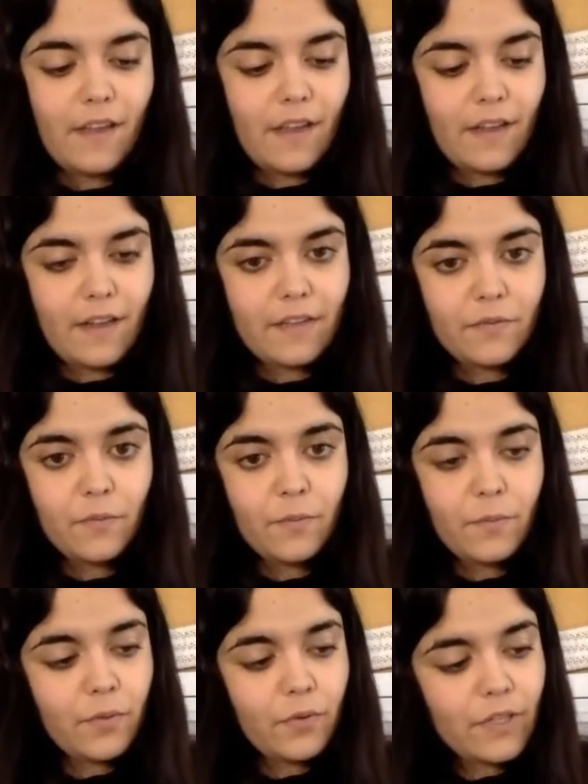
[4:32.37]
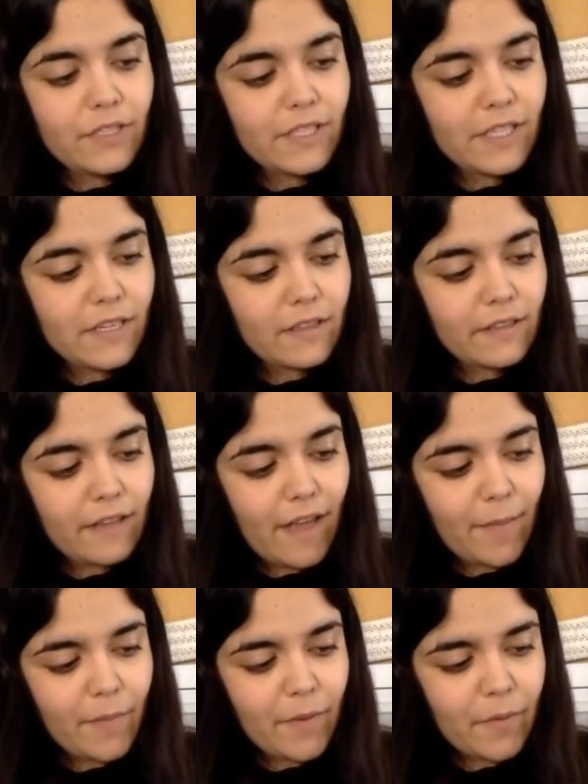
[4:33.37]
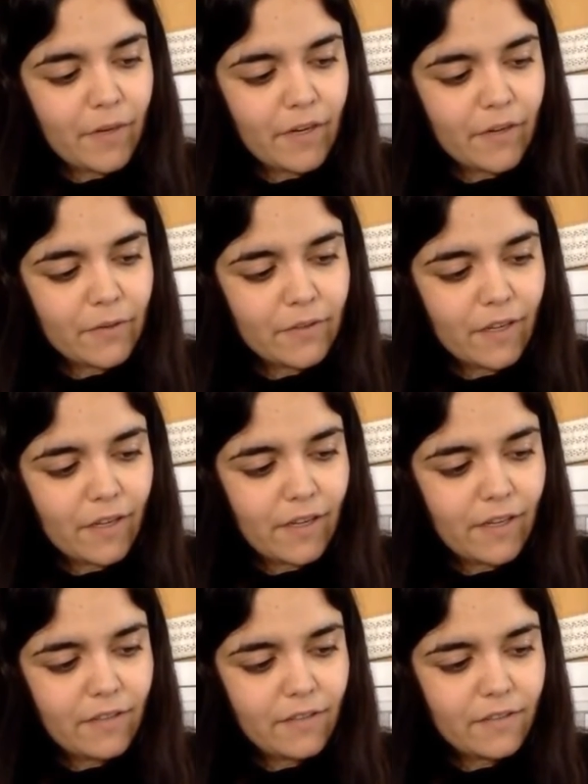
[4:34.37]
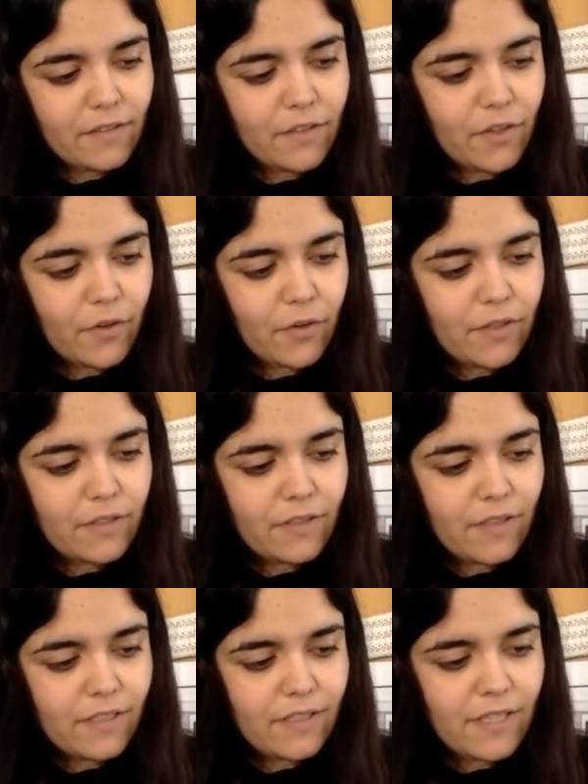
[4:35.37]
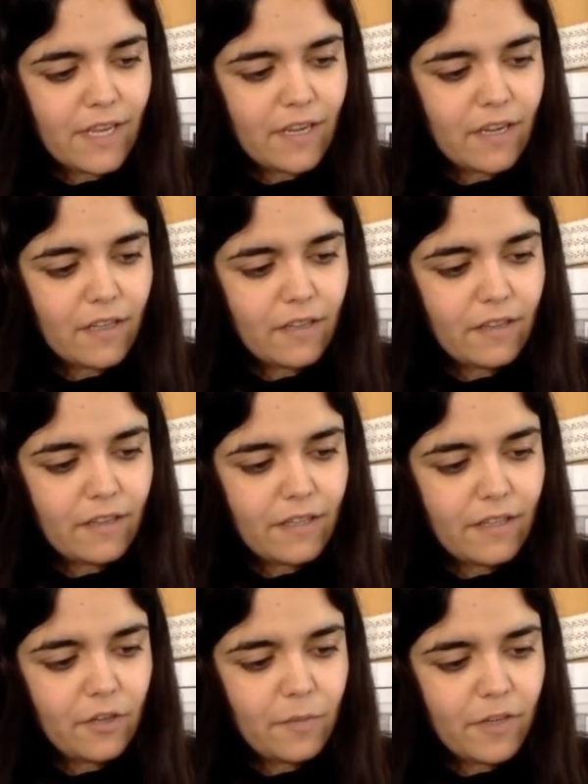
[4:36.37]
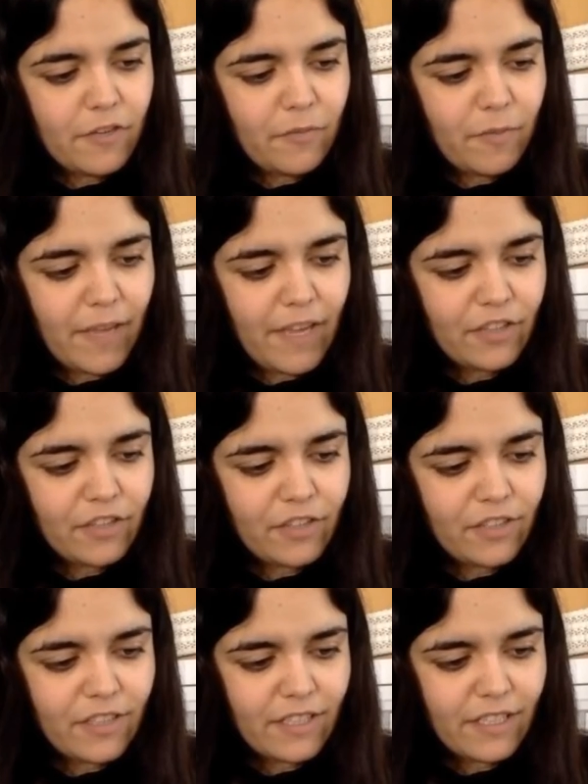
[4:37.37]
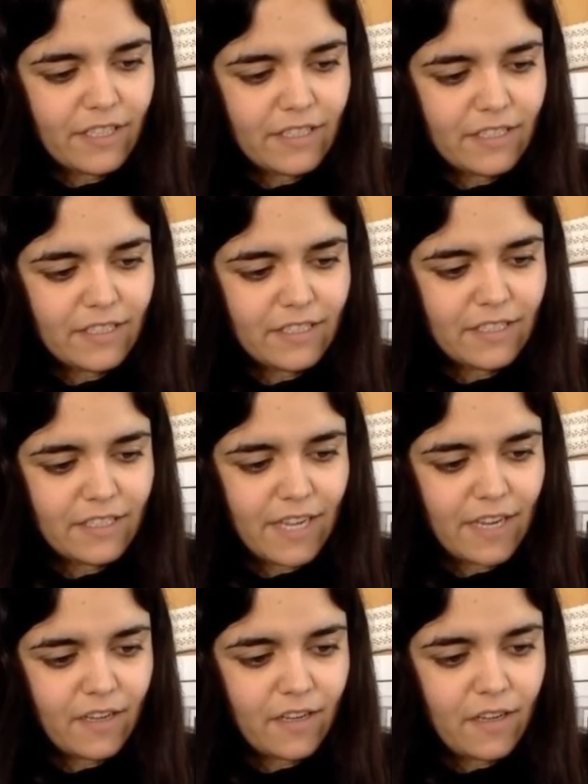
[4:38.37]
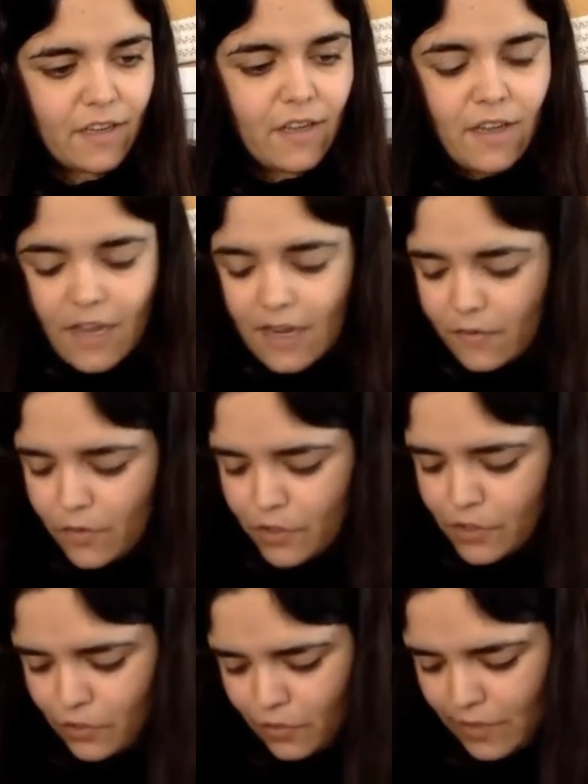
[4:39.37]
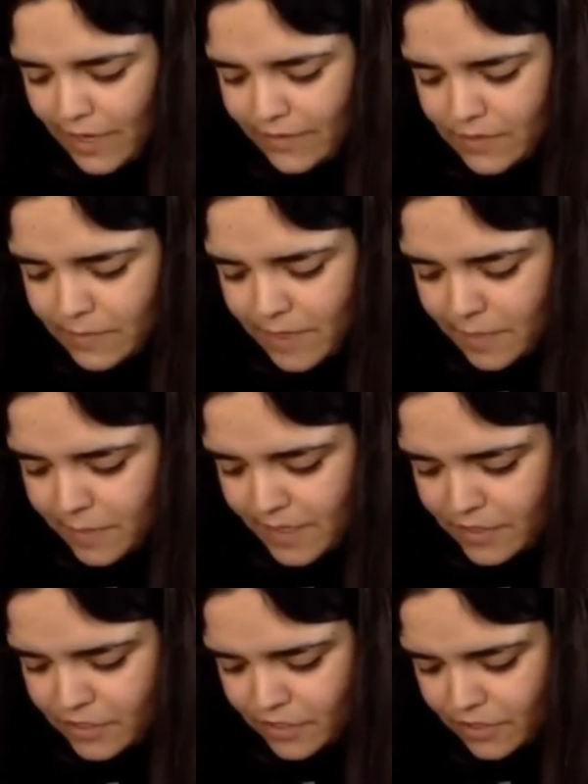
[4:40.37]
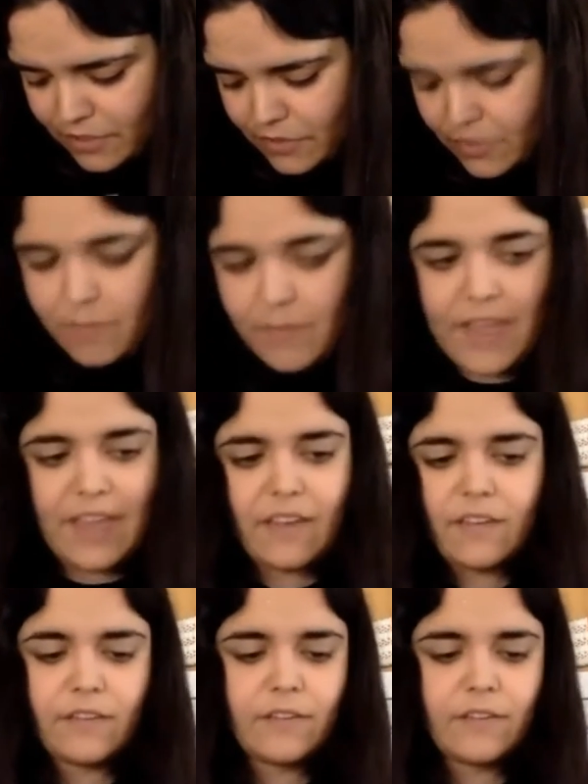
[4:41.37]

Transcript: and it's pretty gloppy when it goes on, so it does take a little bit of patience to get it to stick. And of course, you don't have to make a picture. You could make